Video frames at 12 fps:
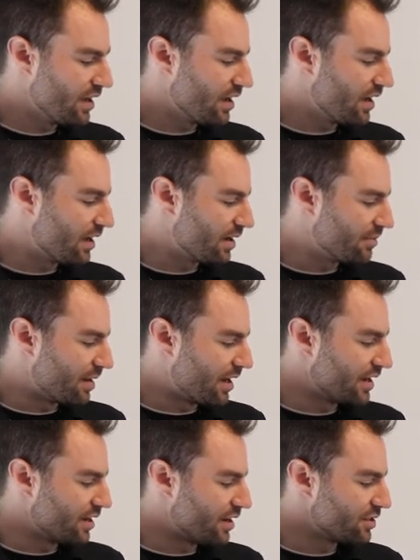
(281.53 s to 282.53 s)
I
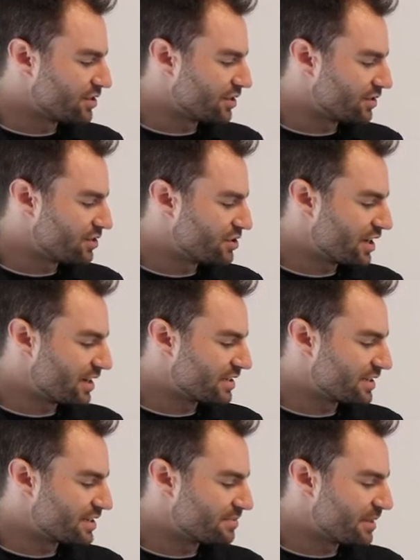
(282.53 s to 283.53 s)
can also check
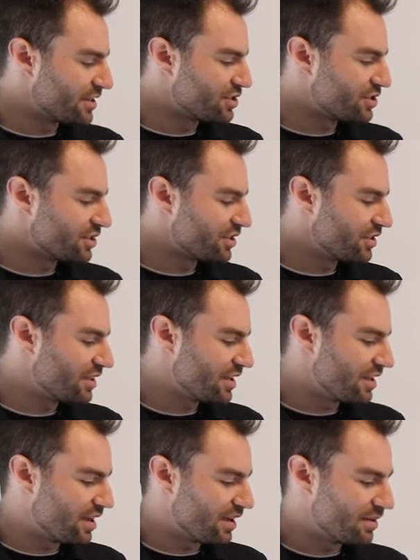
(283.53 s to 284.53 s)
to make sure
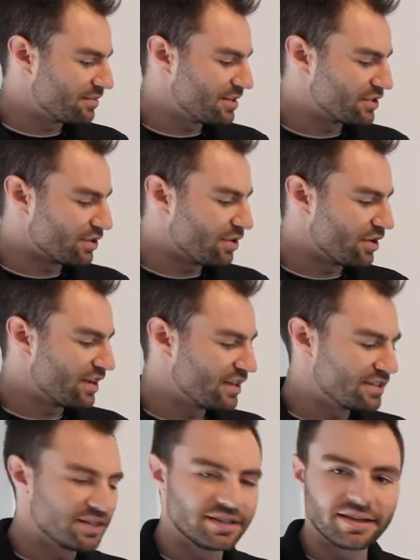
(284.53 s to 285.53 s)
that these are
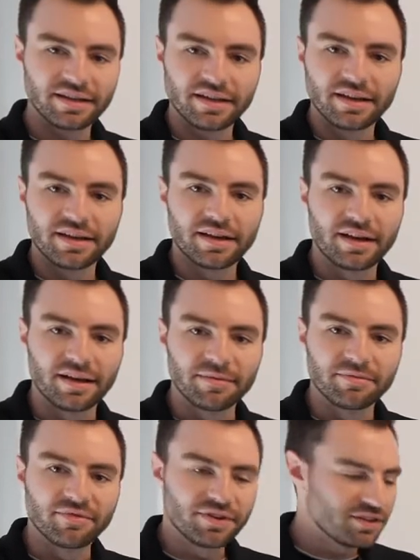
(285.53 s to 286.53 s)
oriented
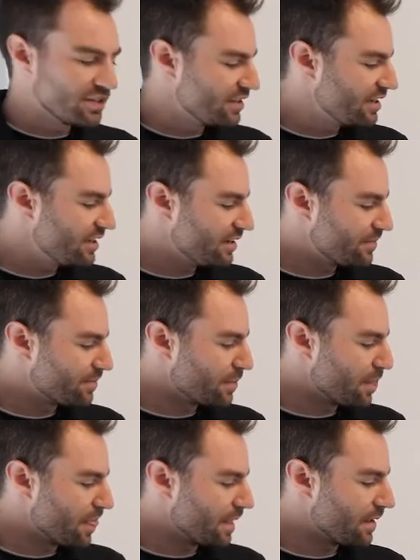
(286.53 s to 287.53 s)
vertically
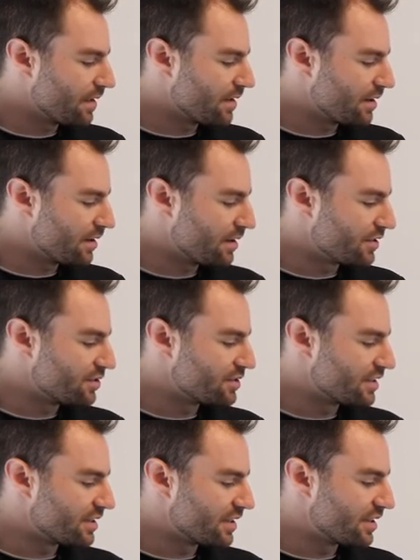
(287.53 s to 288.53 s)

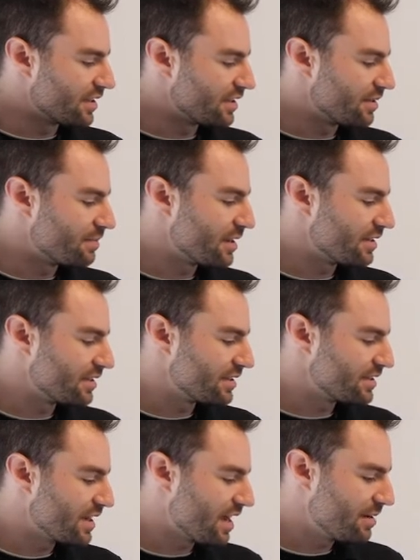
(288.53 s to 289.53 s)
using the button at
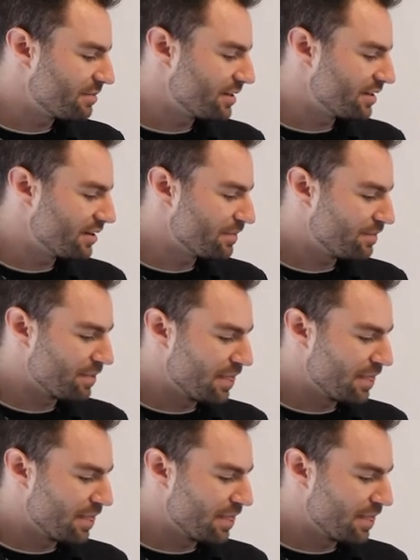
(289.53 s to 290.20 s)
the top here.